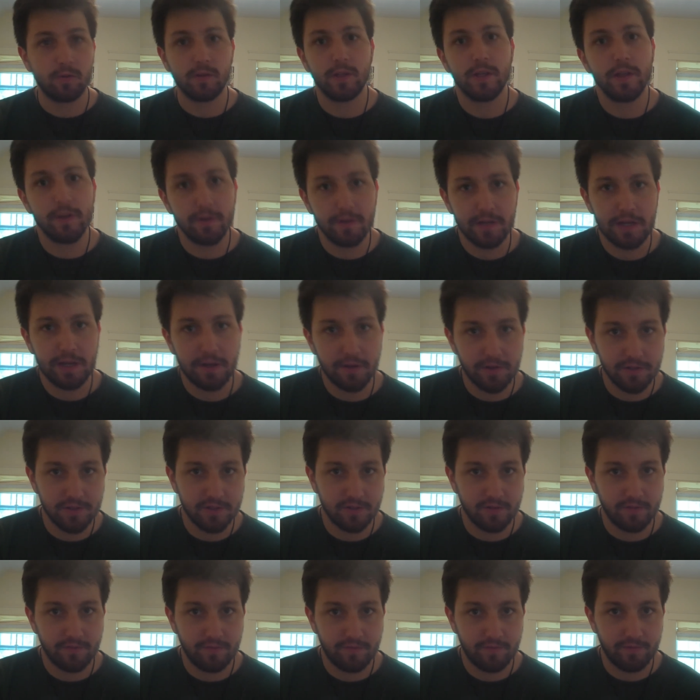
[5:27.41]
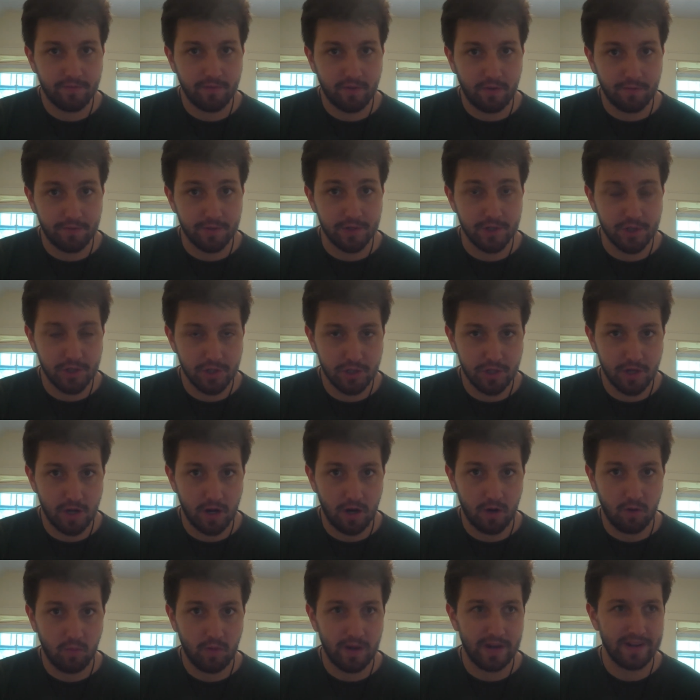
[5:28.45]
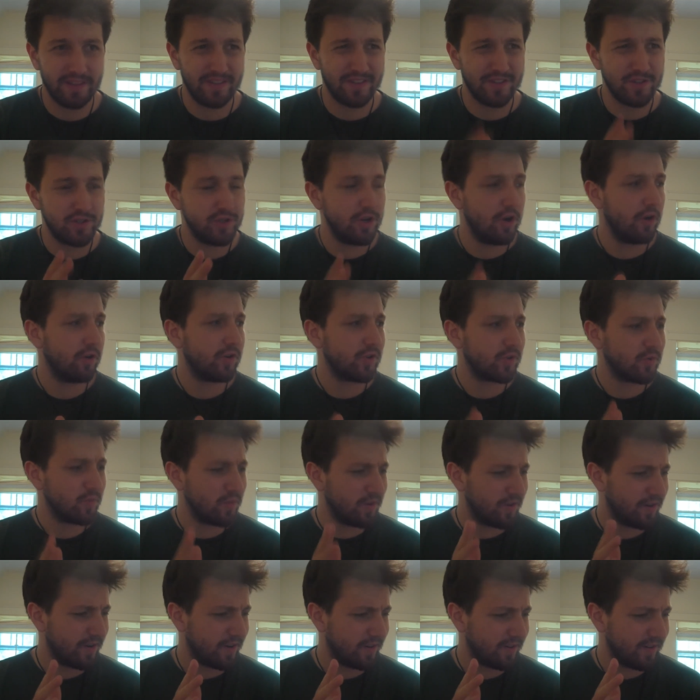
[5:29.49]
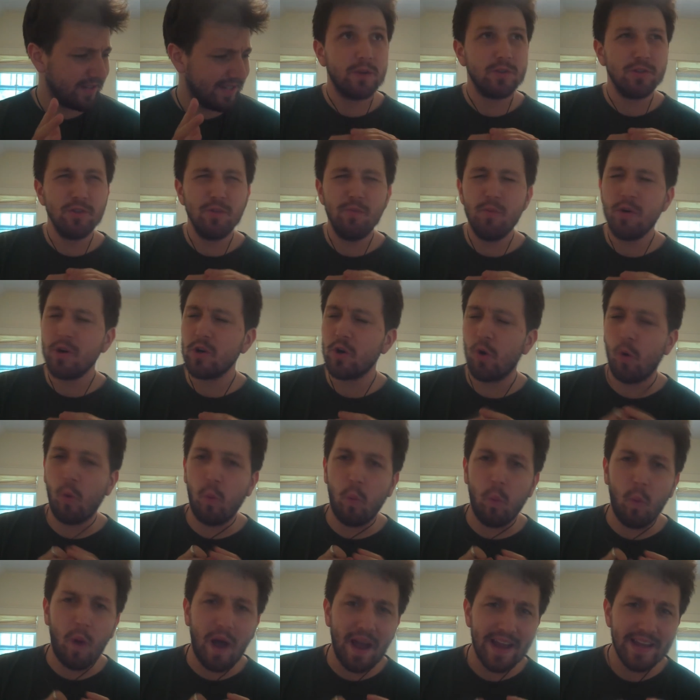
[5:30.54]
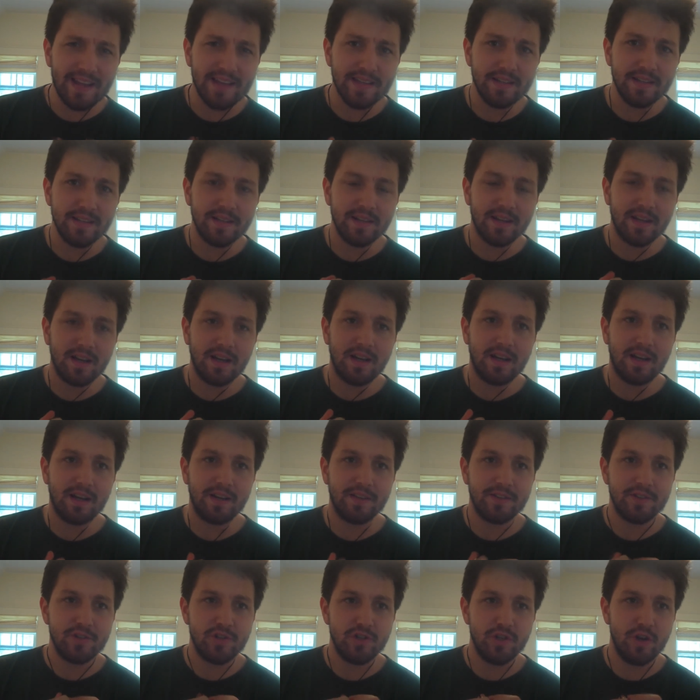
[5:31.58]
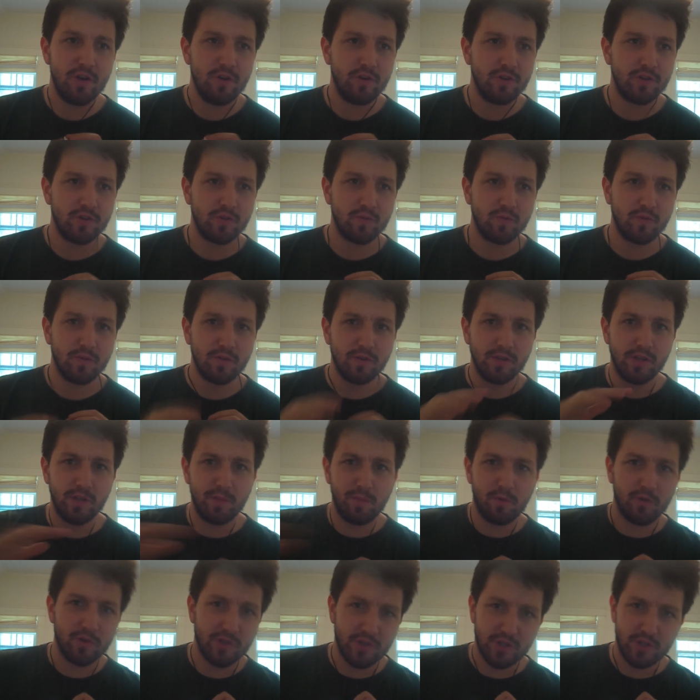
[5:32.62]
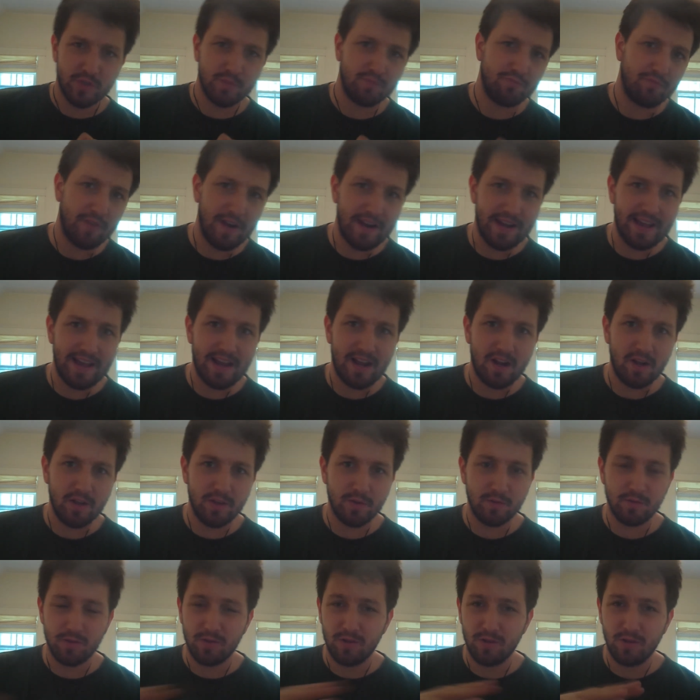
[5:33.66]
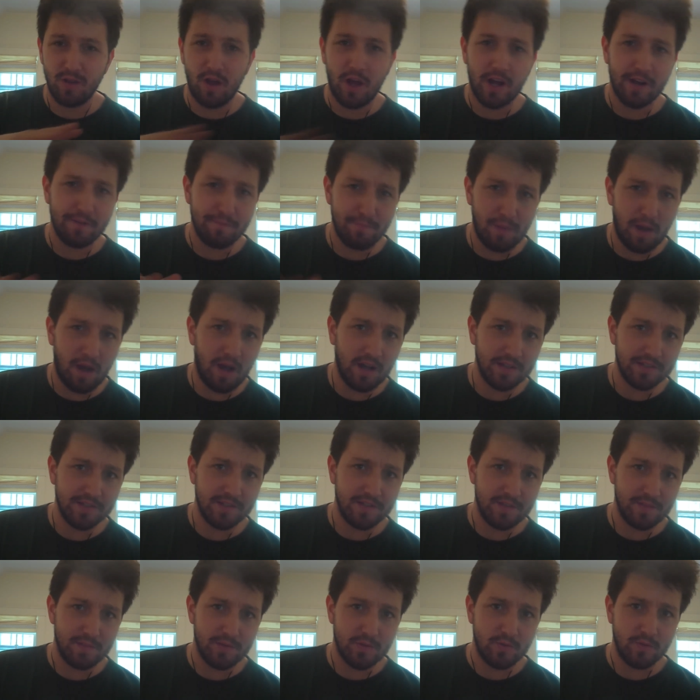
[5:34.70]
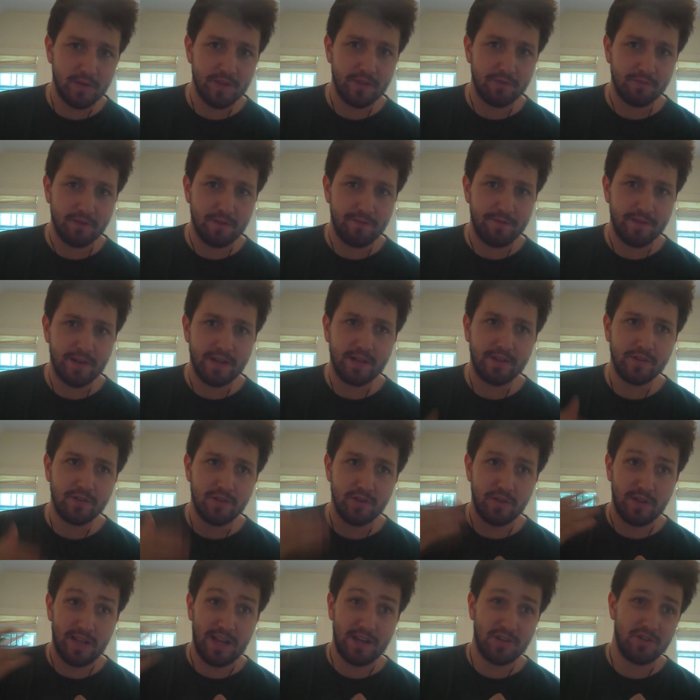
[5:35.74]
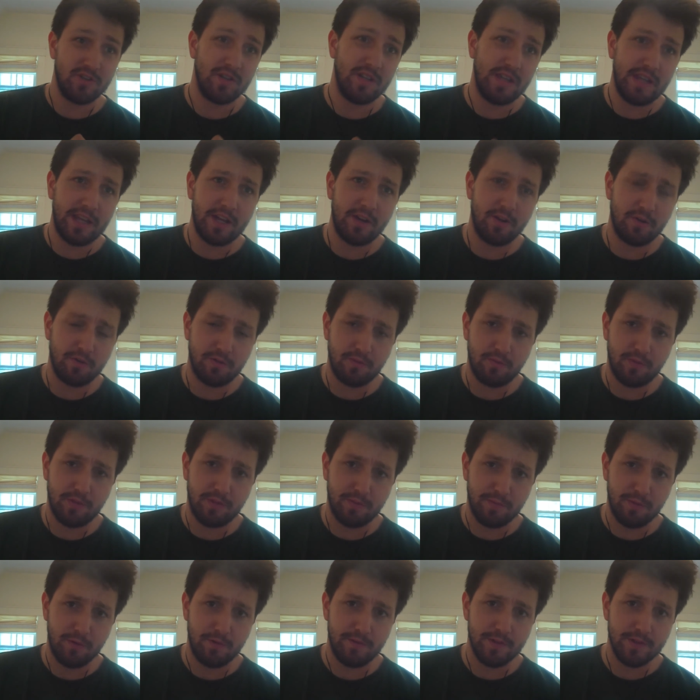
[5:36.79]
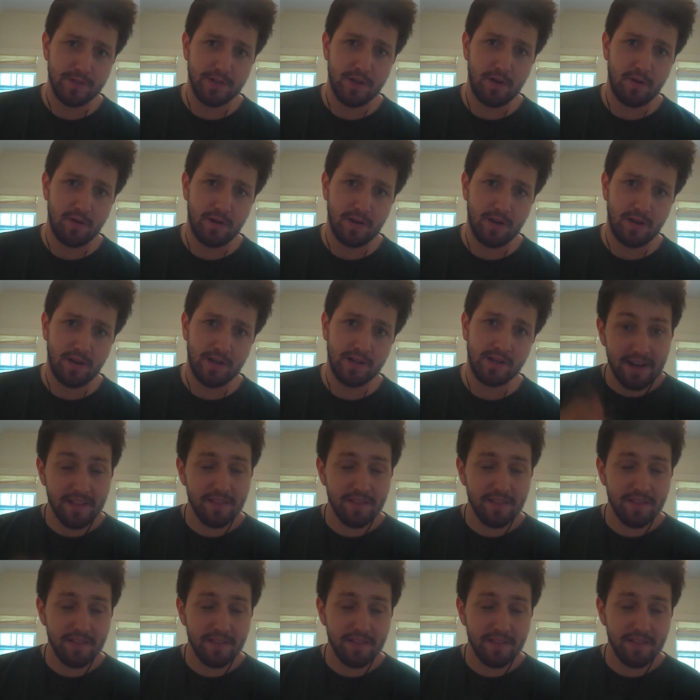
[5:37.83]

earlier years of, of the show when the jokes were, it was a little more quiet, uh, the jokes were a little more spread out, there were a lot of pauses in between the riffing so you could actually hear what the movie's going on.